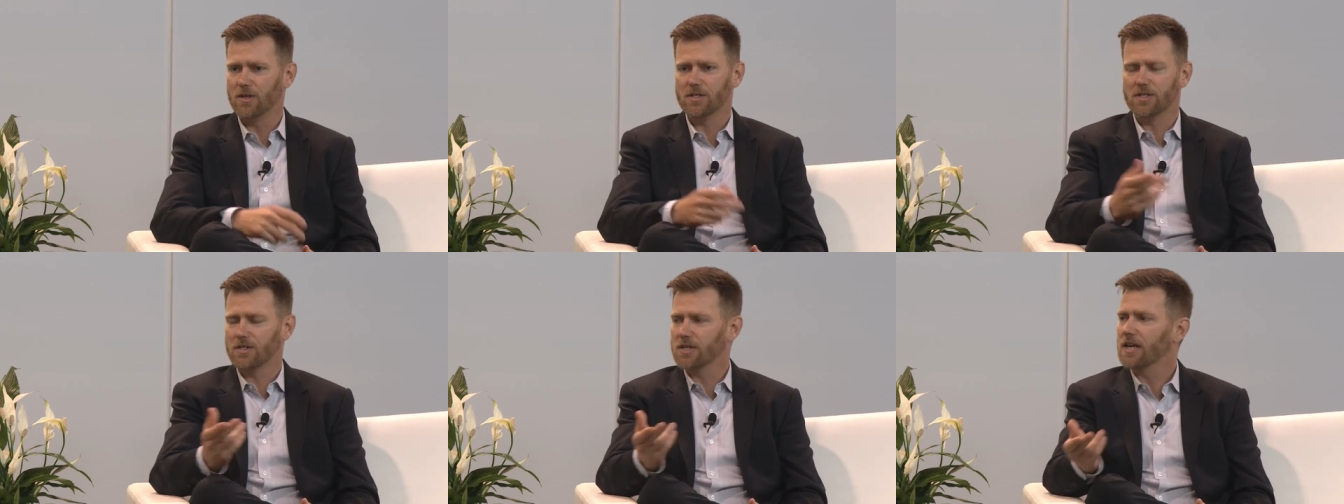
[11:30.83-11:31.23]

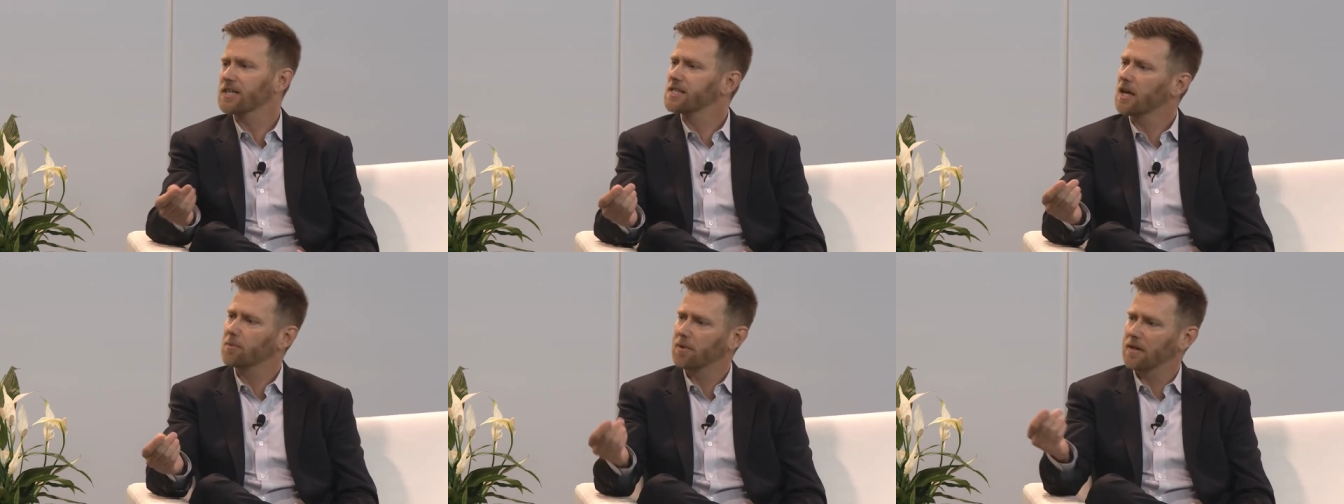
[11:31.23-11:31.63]
there's
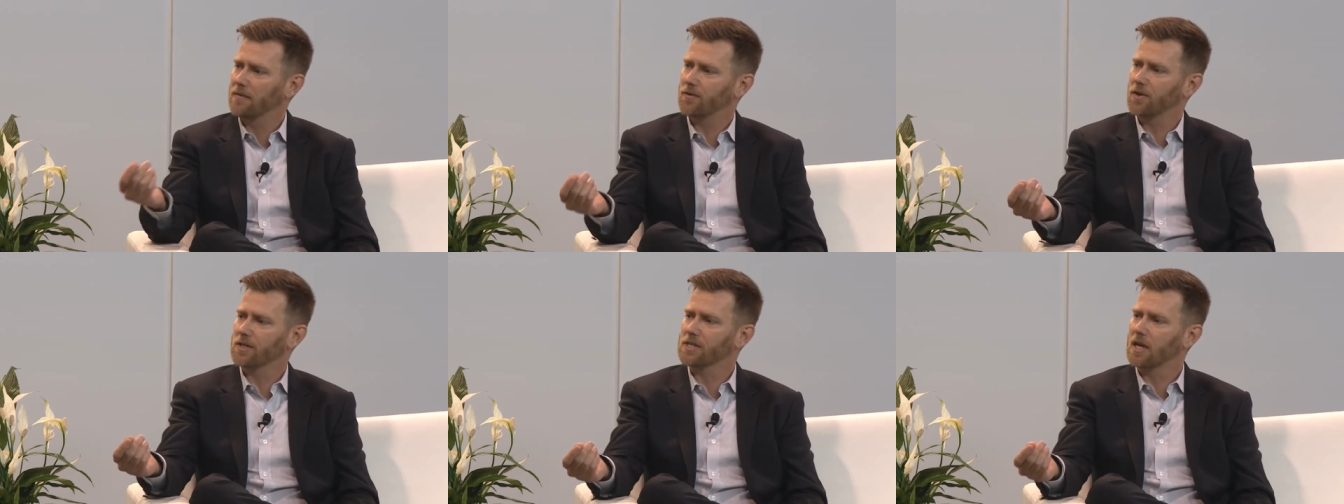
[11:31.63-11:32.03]
example
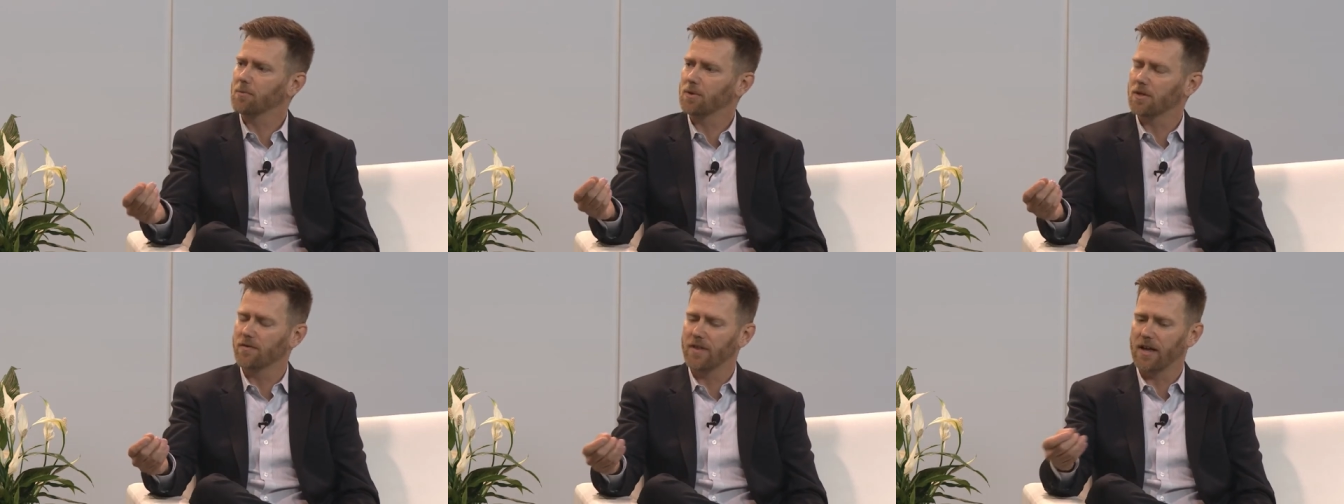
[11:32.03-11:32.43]
after
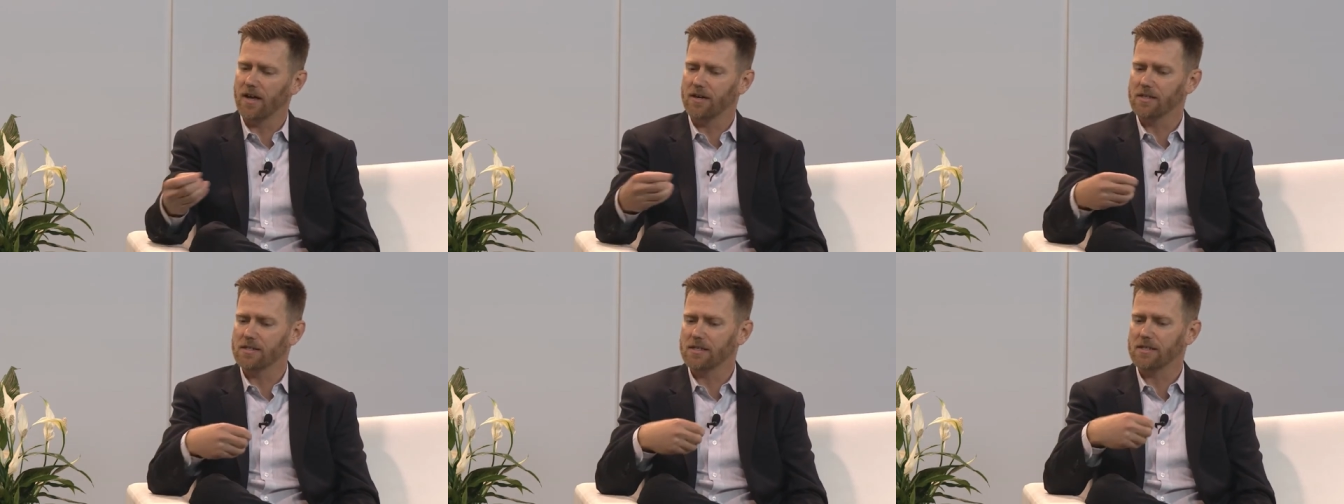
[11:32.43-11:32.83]
example of
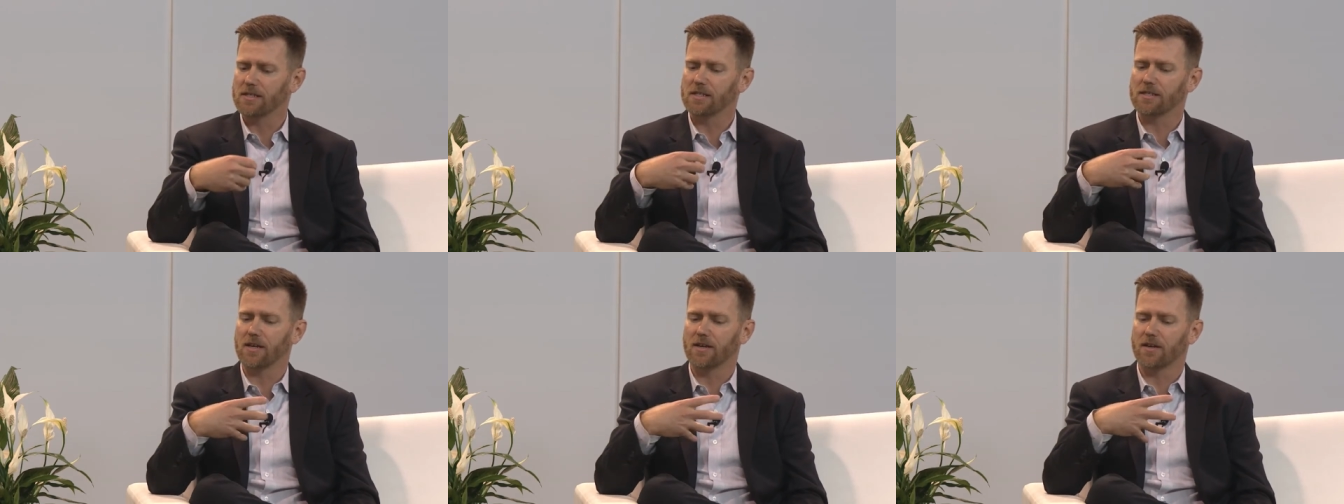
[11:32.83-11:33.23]
that is,
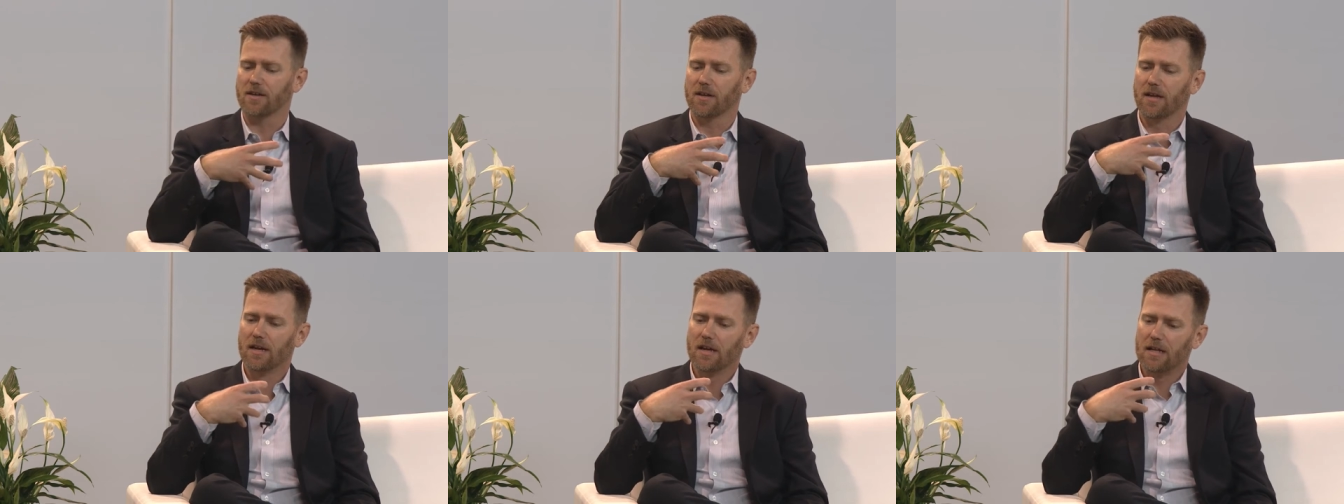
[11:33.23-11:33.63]
is uh,